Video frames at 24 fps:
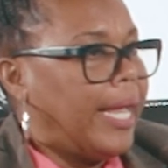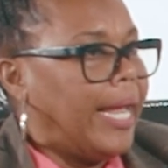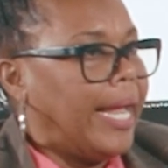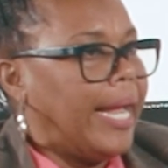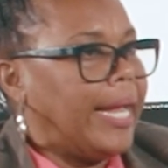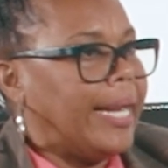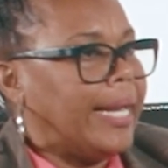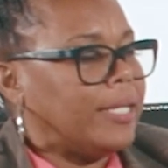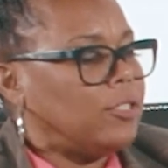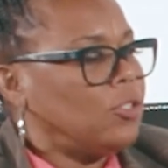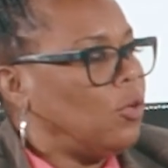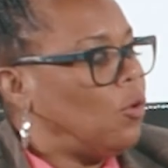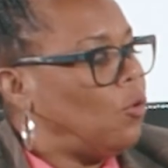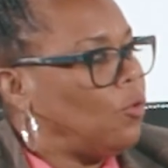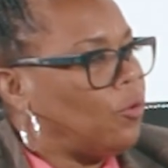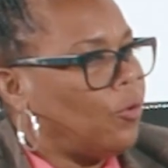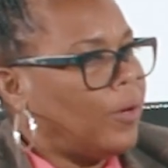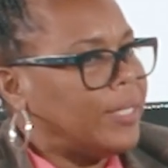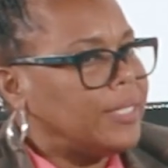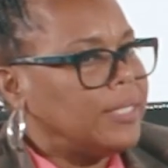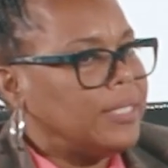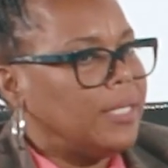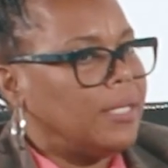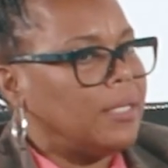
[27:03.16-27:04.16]
And I told
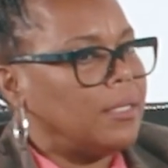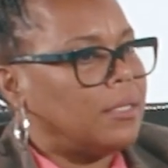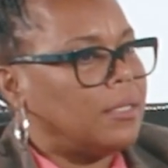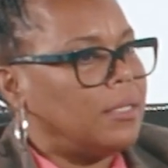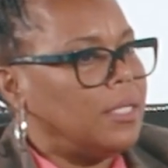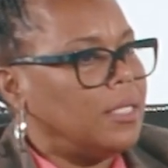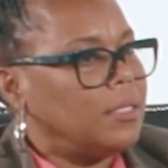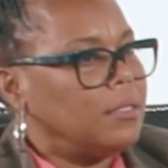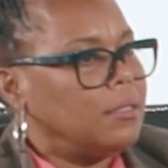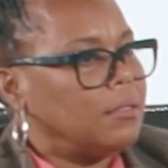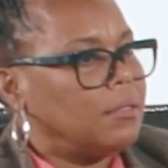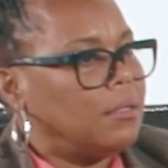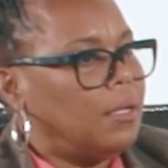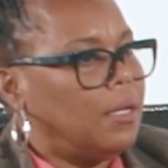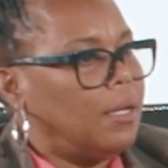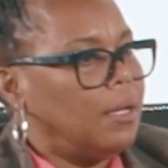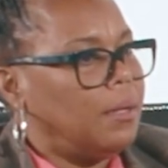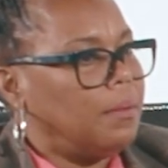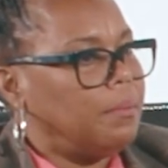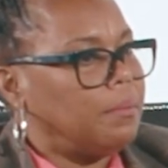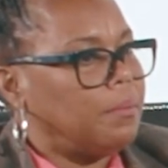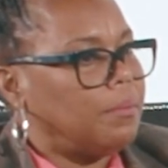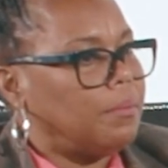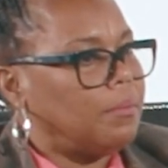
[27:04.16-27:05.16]
her, I said, this
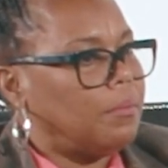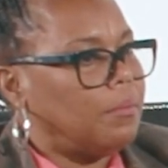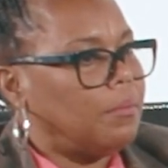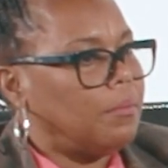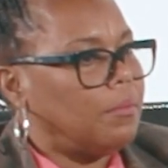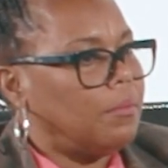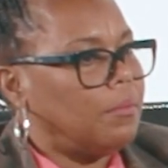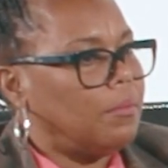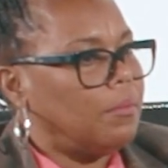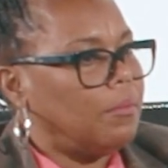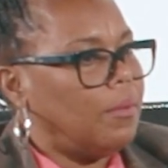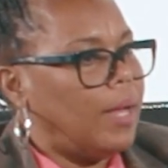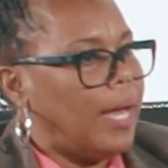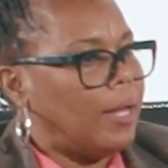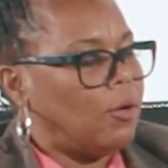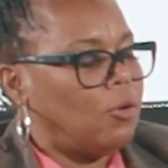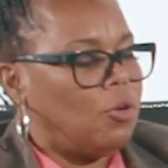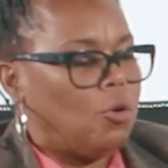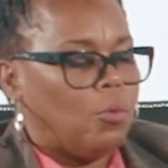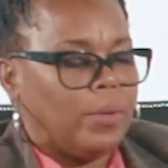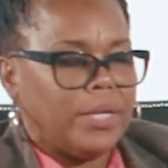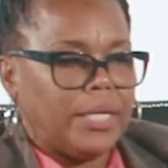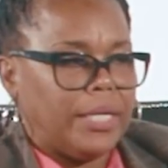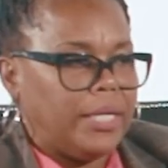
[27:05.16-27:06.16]
uh, I don't
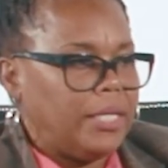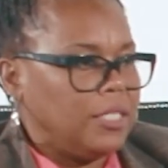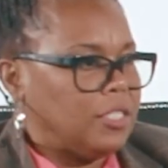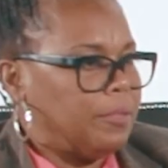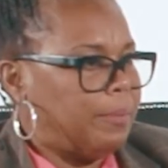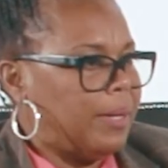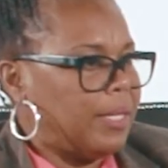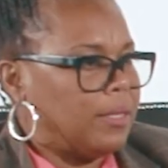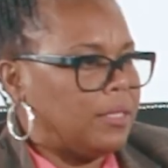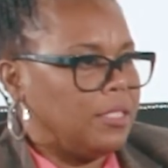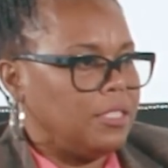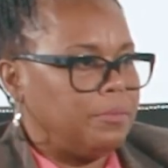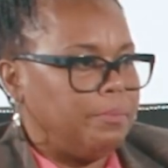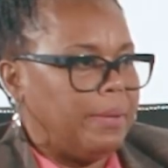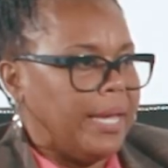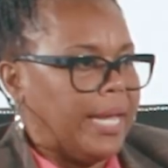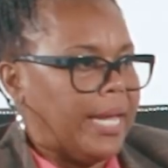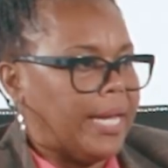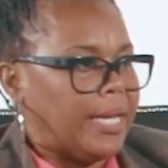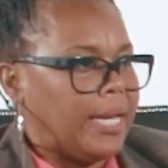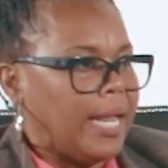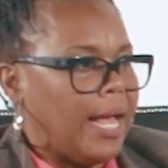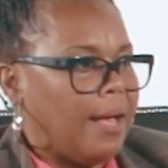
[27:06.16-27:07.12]
know what it is about this band.